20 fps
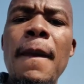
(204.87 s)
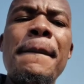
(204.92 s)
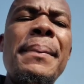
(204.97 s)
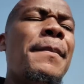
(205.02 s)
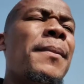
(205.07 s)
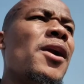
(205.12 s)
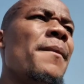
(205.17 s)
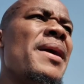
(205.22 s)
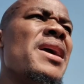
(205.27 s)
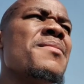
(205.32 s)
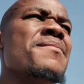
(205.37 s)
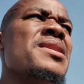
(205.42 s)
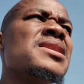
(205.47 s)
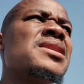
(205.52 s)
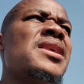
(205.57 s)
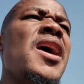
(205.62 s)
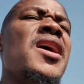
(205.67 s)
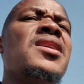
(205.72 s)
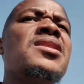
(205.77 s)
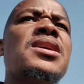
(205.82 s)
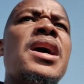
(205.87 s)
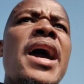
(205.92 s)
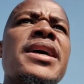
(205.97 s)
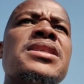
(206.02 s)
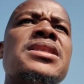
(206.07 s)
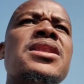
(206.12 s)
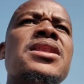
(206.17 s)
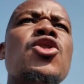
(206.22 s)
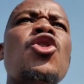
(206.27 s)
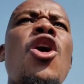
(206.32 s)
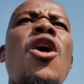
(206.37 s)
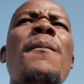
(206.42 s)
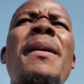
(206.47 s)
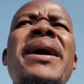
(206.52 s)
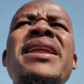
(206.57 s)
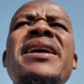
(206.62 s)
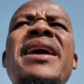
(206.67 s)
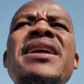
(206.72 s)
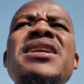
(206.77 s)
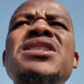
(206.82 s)
People make mistakes, guys.
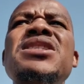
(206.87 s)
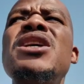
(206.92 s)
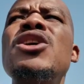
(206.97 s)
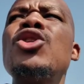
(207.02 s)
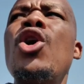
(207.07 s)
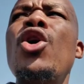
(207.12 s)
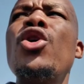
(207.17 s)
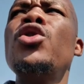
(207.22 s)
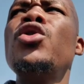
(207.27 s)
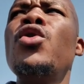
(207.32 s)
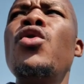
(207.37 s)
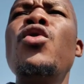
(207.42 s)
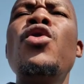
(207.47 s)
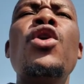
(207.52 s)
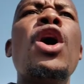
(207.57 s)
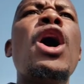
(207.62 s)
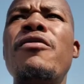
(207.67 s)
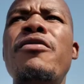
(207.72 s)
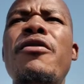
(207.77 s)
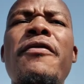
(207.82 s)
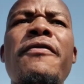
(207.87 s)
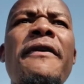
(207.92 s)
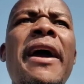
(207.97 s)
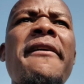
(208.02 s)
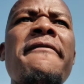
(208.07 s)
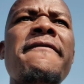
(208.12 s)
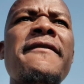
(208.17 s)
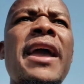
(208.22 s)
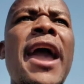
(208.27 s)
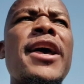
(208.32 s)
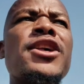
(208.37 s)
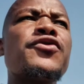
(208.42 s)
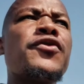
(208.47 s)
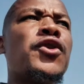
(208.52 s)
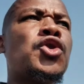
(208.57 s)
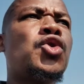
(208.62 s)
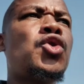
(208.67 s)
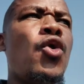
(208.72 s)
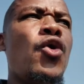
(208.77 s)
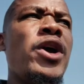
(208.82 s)
Nobody can cheat on you for five years,
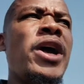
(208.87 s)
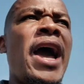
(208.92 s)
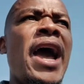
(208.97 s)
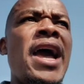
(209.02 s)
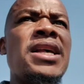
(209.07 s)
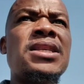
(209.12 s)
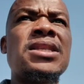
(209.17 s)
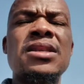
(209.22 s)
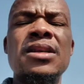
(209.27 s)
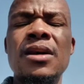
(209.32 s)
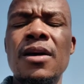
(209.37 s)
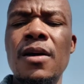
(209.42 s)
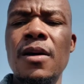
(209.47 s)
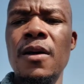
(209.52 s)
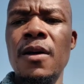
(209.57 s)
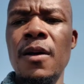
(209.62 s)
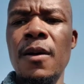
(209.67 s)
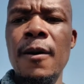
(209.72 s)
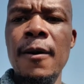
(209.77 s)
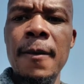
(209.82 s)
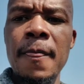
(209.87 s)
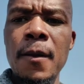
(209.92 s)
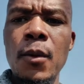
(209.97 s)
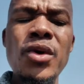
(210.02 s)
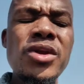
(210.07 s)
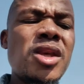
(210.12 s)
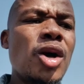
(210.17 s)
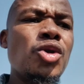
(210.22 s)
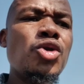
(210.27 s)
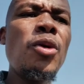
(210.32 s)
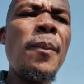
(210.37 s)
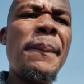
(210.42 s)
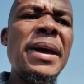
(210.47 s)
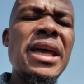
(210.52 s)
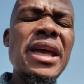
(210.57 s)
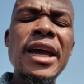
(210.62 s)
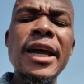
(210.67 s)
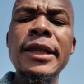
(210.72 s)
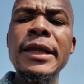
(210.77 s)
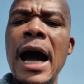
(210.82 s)
for two years, without you
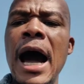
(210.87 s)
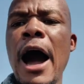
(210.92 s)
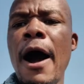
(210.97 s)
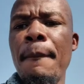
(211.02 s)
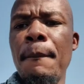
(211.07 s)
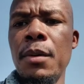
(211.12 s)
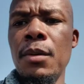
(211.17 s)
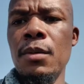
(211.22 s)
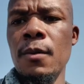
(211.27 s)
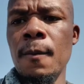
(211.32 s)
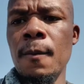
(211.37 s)
picking it up.